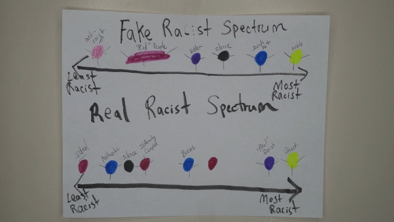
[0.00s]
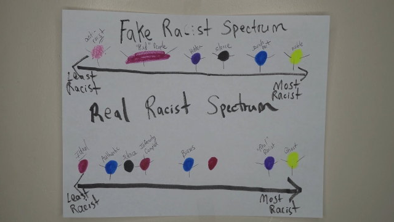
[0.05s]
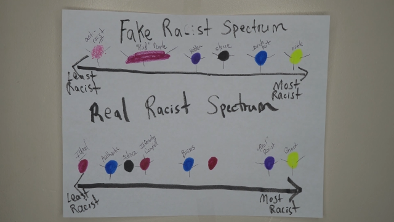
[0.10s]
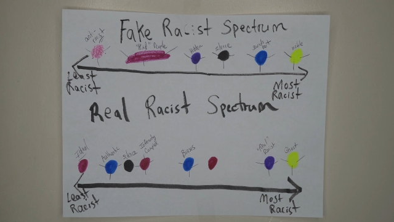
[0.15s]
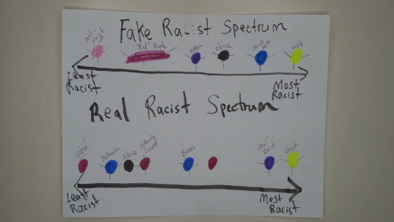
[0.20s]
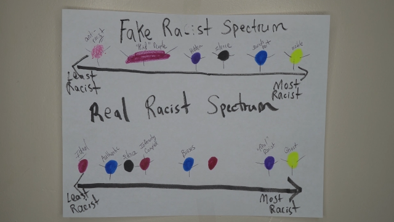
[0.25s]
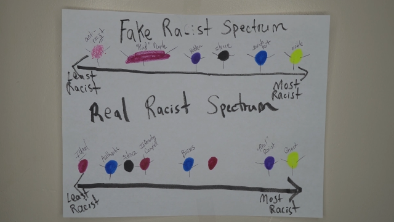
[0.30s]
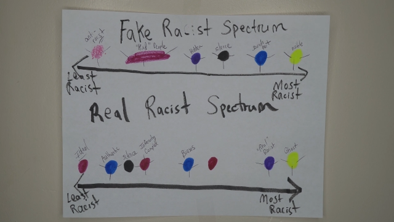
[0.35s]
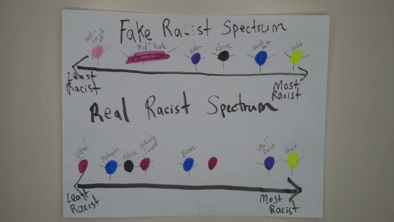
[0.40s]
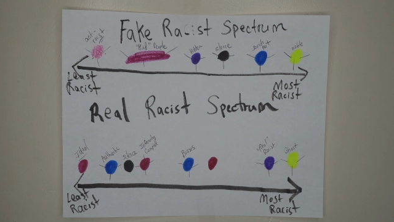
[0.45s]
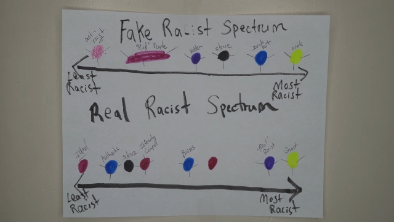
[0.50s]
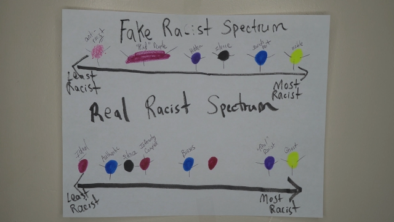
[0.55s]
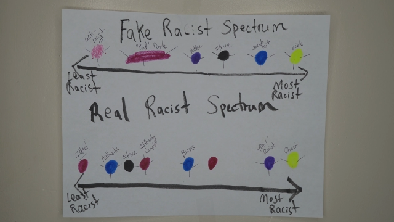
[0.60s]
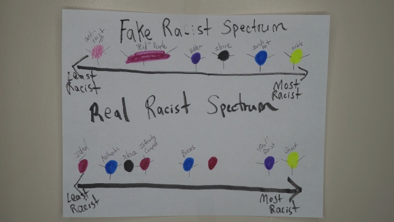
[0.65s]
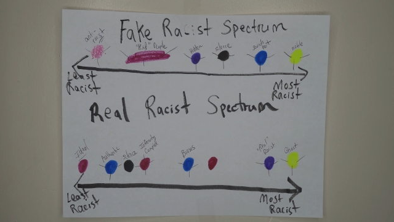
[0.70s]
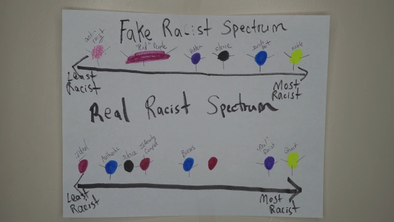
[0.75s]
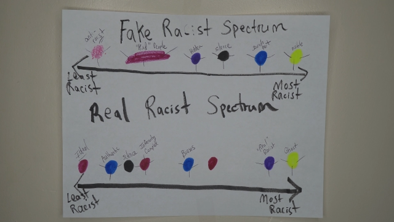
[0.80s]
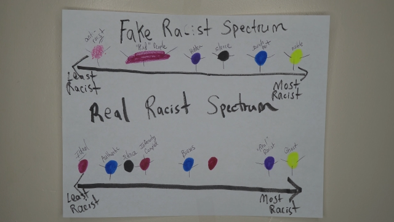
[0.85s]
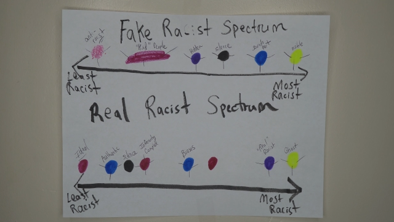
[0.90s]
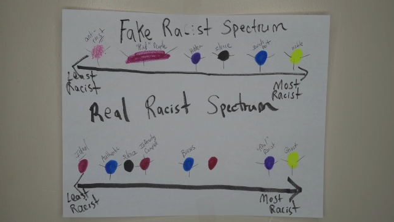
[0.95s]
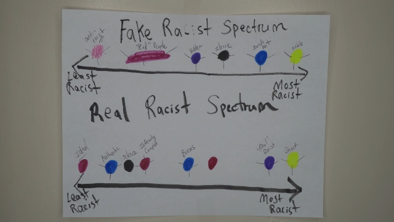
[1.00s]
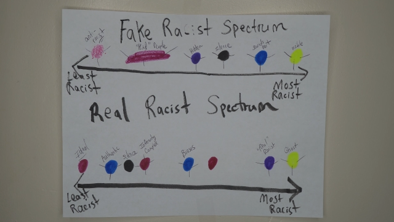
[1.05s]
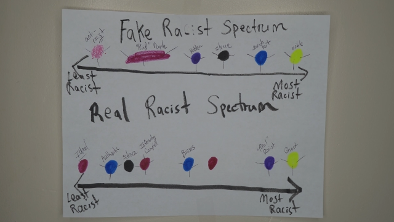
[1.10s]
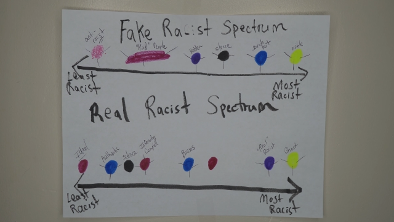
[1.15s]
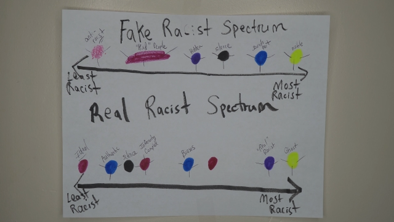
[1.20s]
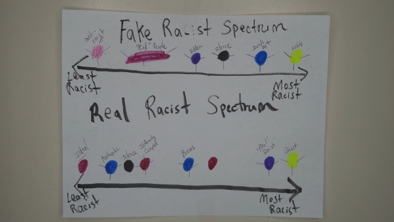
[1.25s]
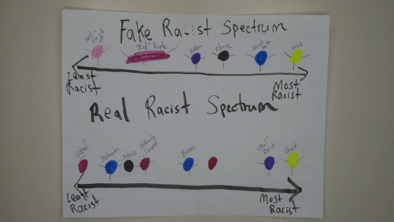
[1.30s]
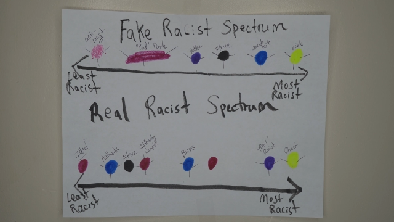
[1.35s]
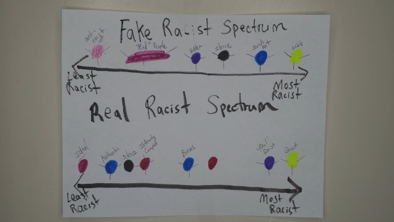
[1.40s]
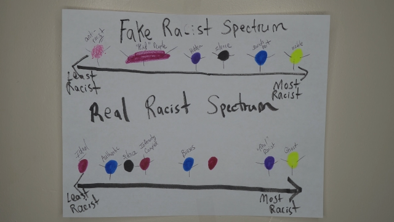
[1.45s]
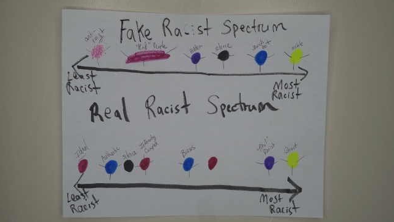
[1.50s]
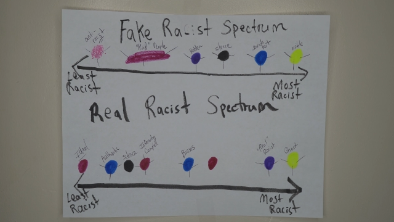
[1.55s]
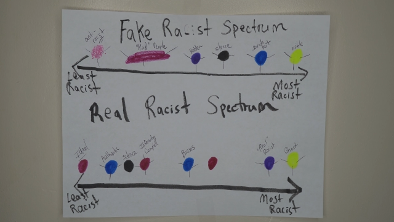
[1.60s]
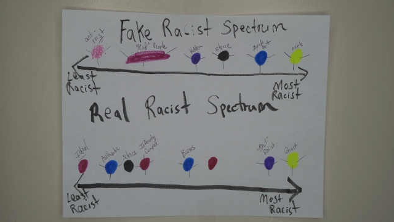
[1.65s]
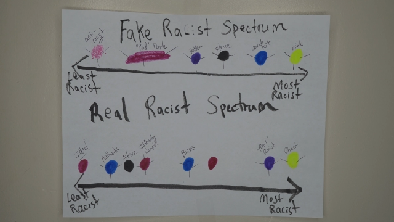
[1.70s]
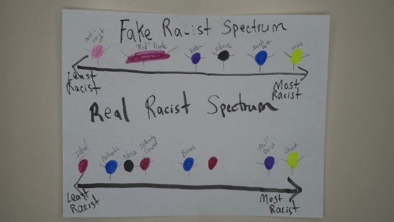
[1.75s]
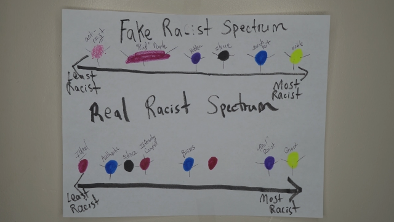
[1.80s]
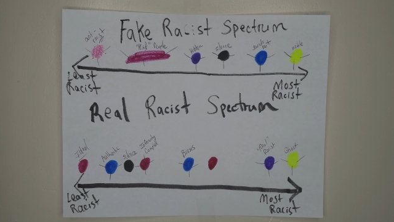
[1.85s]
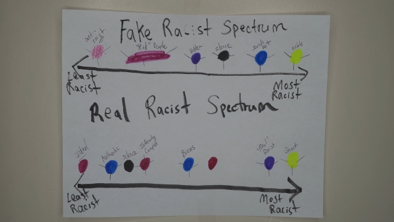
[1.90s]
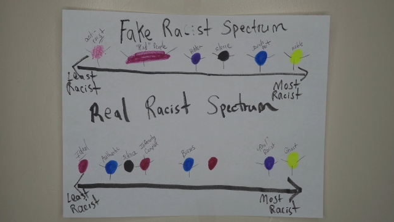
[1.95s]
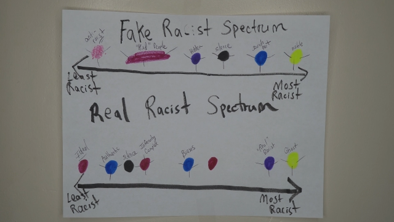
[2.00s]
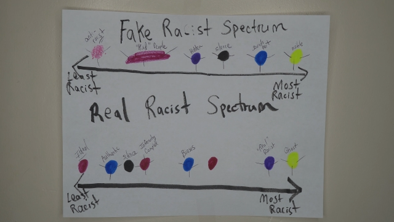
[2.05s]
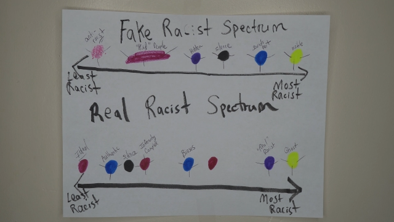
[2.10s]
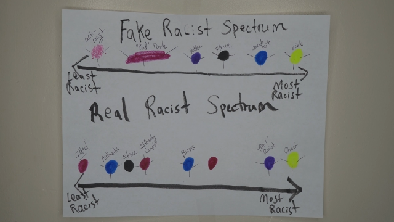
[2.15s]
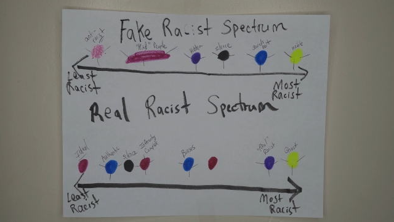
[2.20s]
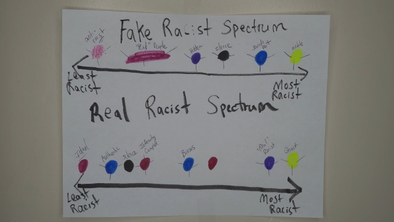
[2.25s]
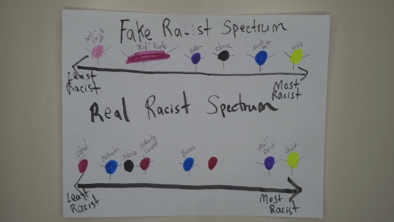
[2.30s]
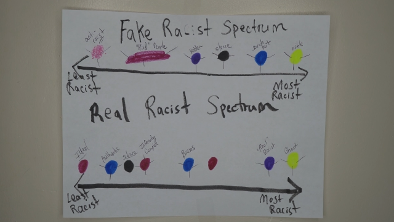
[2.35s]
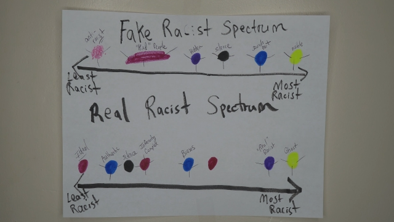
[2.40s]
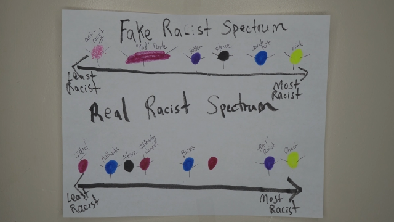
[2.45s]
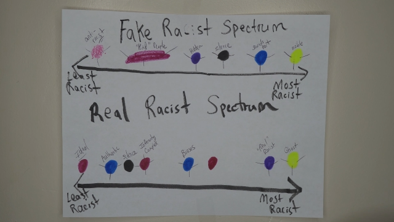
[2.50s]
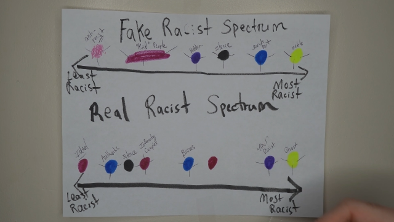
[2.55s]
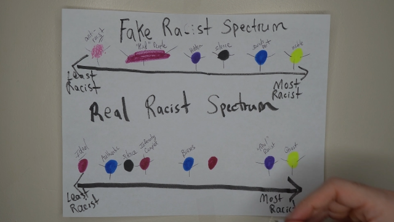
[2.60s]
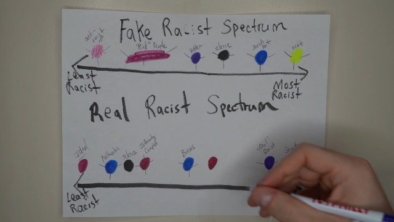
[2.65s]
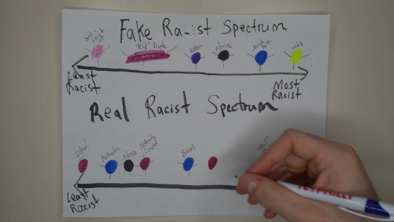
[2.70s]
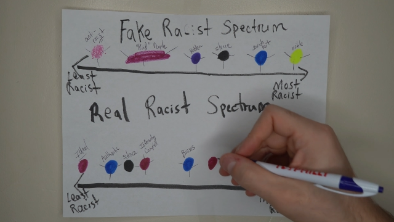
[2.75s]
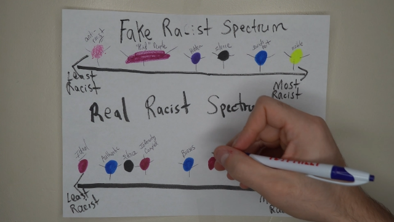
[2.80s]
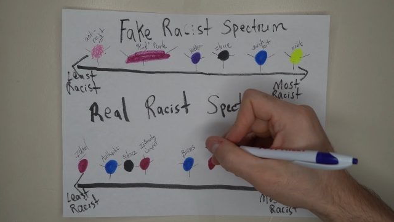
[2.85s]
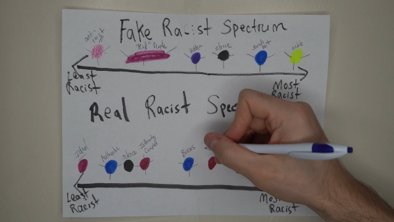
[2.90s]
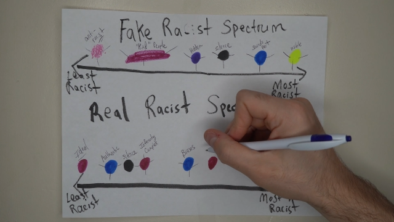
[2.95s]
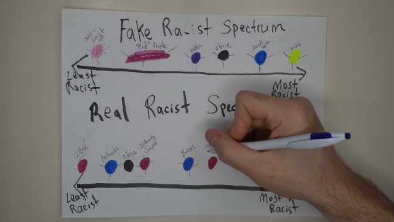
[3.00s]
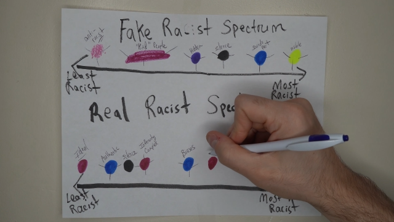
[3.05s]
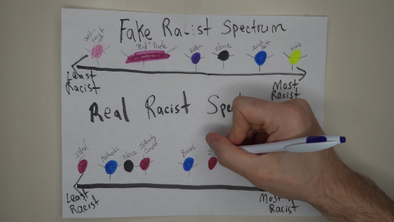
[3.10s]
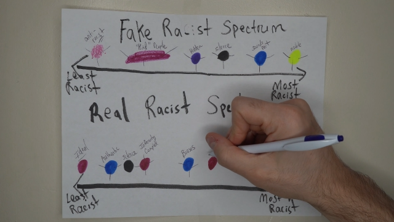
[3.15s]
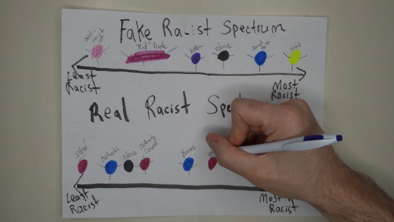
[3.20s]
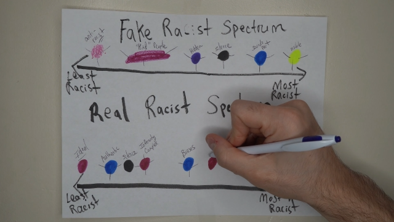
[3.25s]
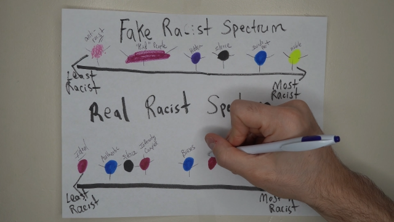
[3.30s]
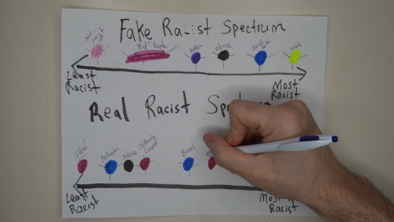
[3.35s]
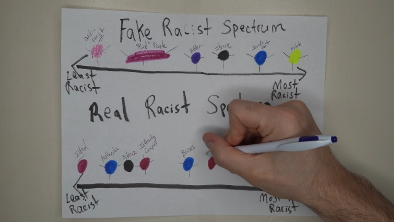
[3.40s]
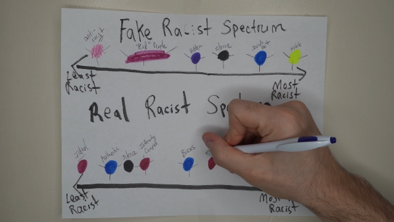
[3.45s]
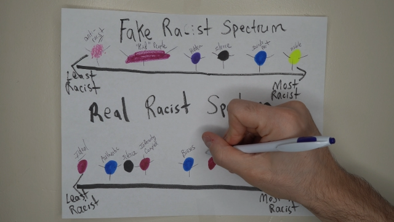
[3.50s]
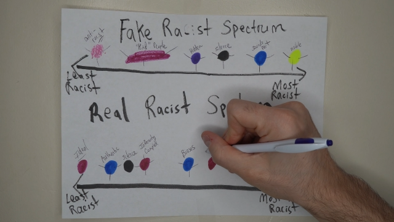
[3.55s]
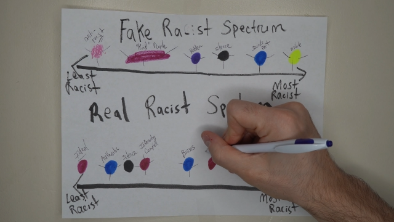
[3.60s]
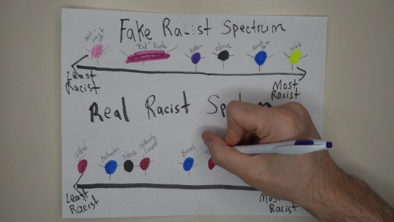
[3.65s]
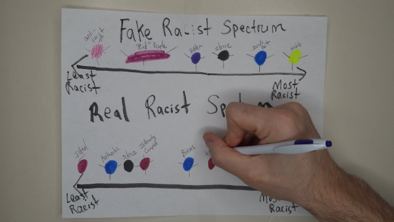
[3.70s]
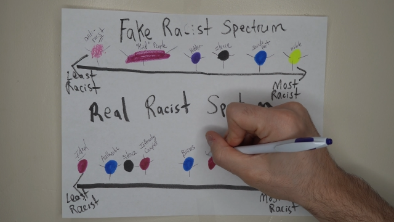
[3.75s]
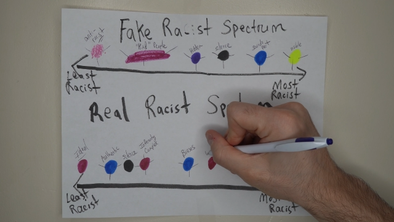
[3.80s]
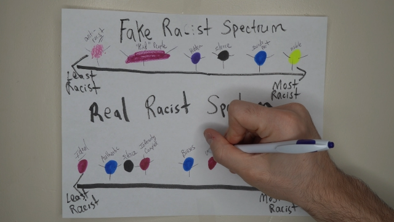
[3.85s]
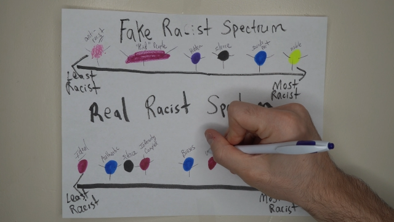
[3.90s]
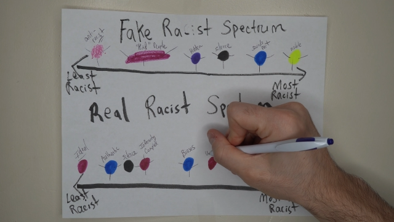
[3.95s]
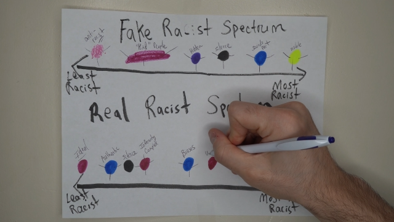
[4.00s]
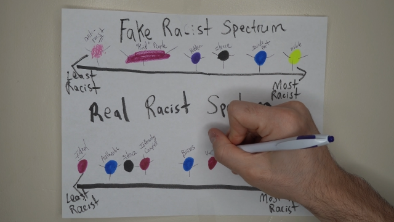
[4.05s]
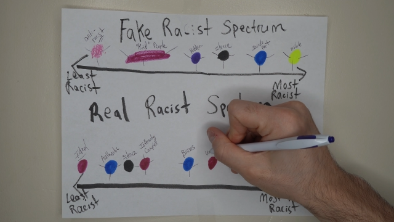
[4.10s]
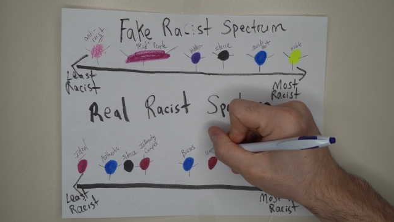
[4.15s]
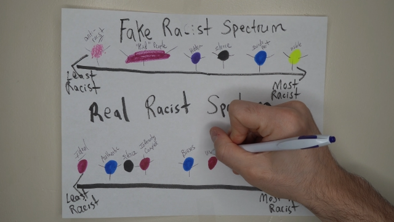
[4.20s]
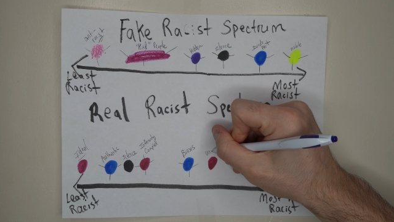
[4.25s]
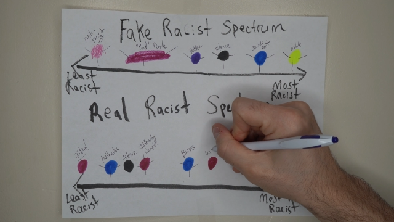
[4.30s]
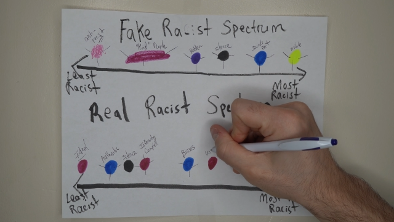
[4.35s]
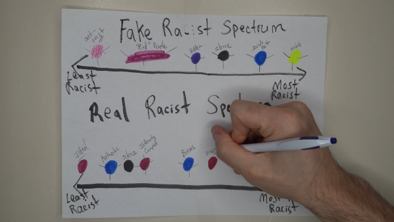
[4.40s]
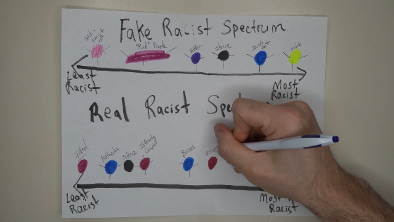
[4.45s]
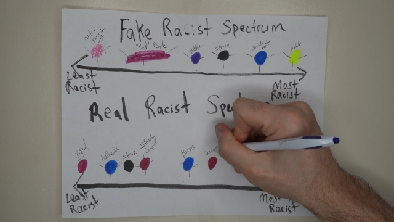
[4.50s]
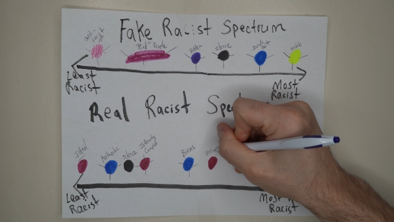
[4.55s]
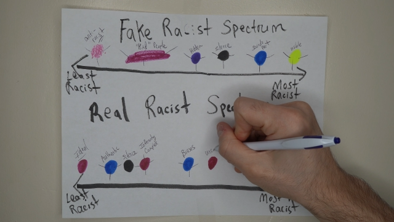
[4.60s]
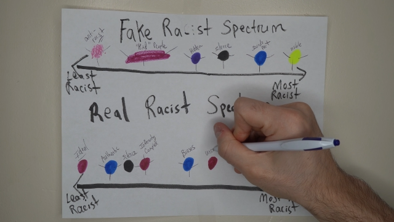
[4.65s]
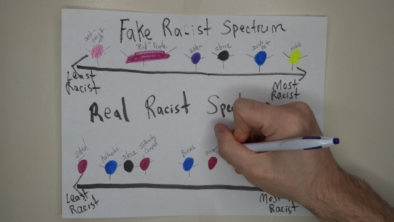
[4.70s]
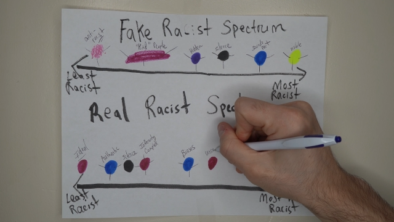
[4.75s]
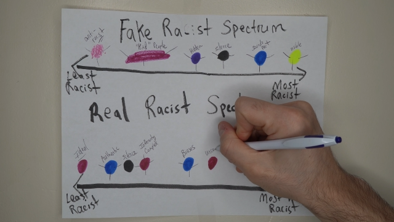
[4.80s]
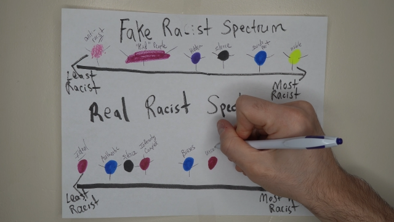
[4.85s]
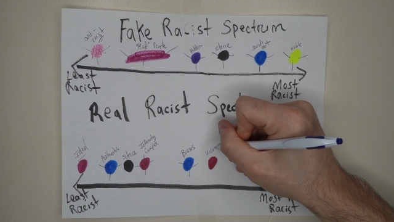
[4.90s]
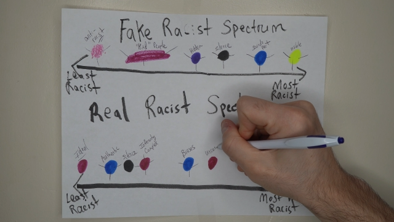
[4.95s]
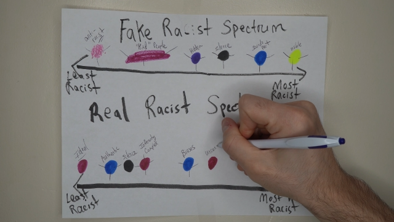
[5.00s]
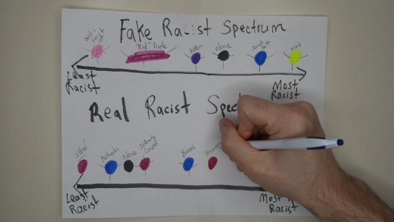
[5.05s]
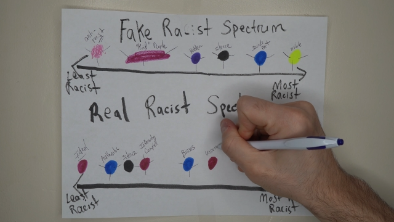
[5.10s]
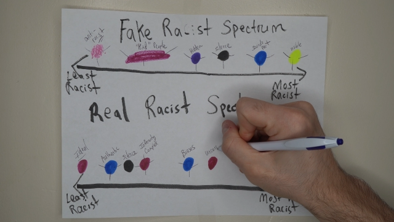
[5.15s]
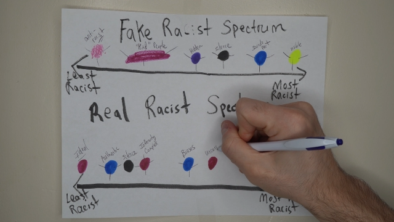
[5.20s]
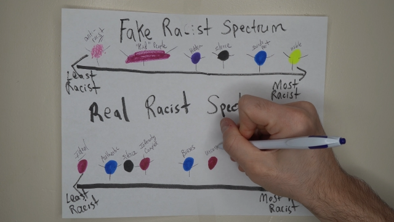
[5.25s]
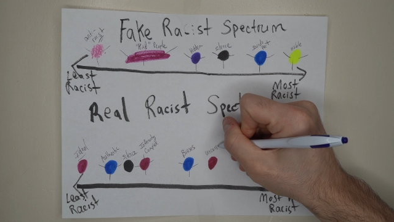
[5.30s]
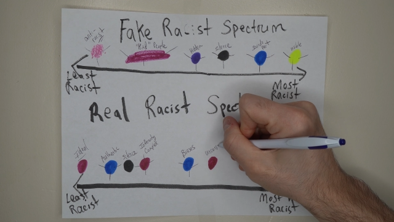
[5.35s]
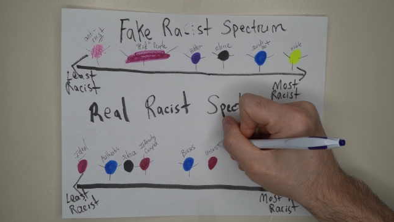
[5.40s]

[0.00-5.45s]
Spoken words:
Nobody's mouth can be seen.